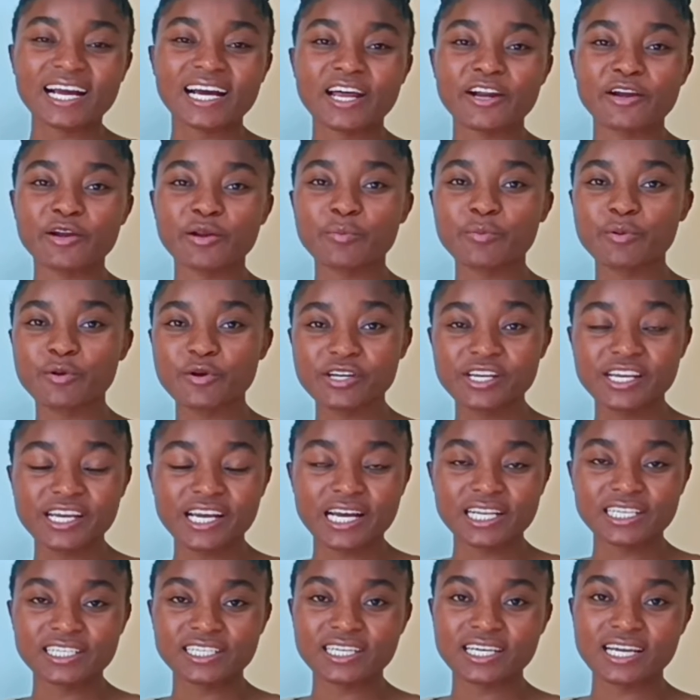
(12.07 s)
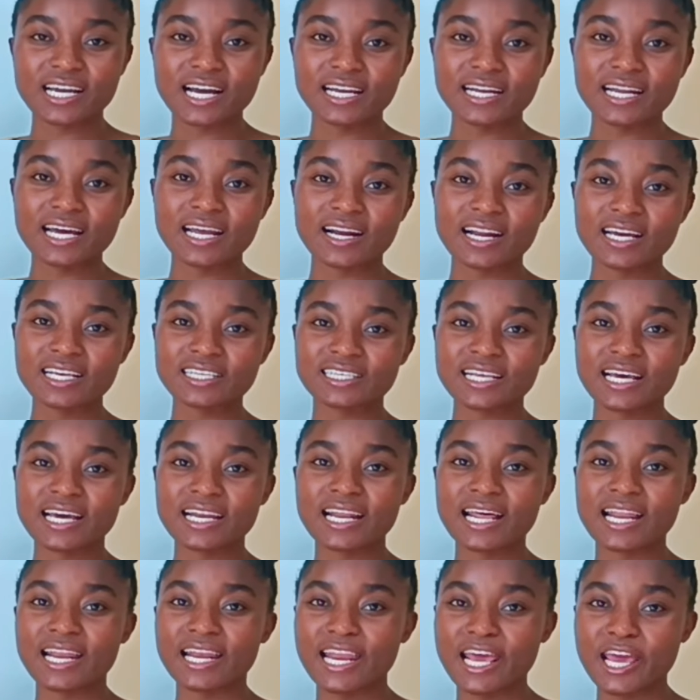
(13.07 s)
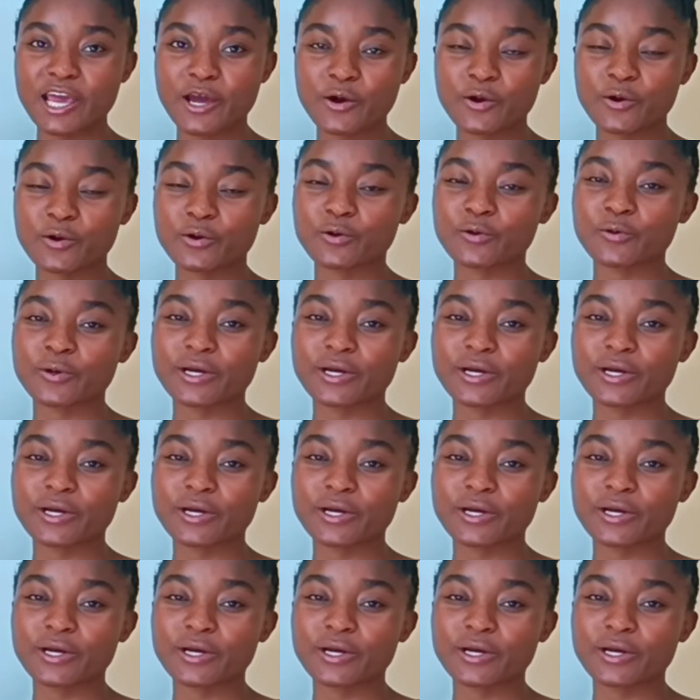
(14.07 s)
Karibuni katika darasa la leo.